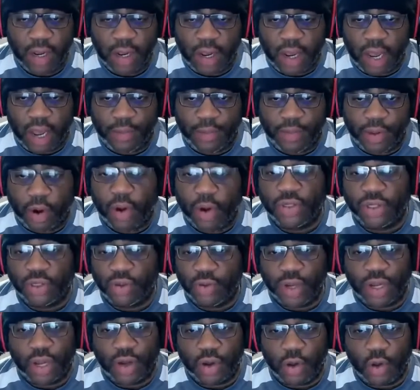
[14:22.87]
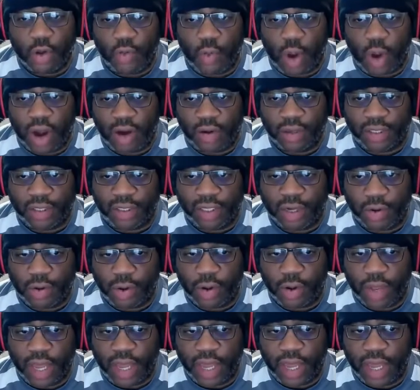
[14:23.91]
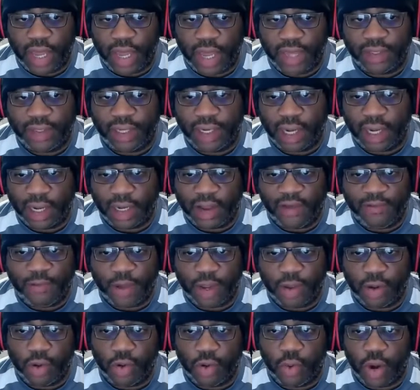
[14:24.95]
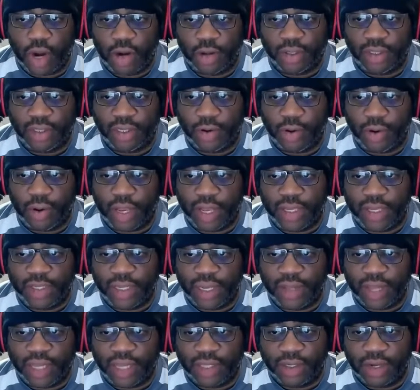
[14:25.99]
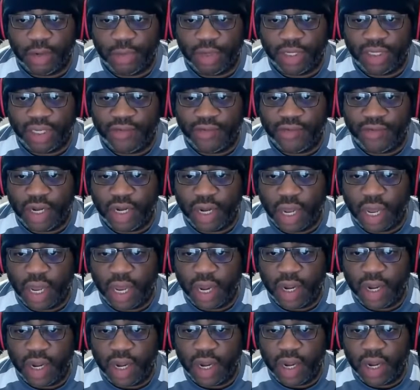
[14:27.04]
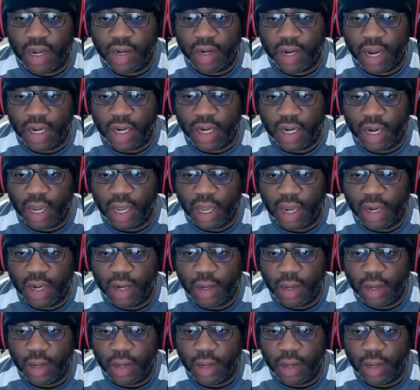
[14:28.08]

They're also doing a gold wireless stereo headset. I love my gold wireless stereo headset, and that's going to be $79.99.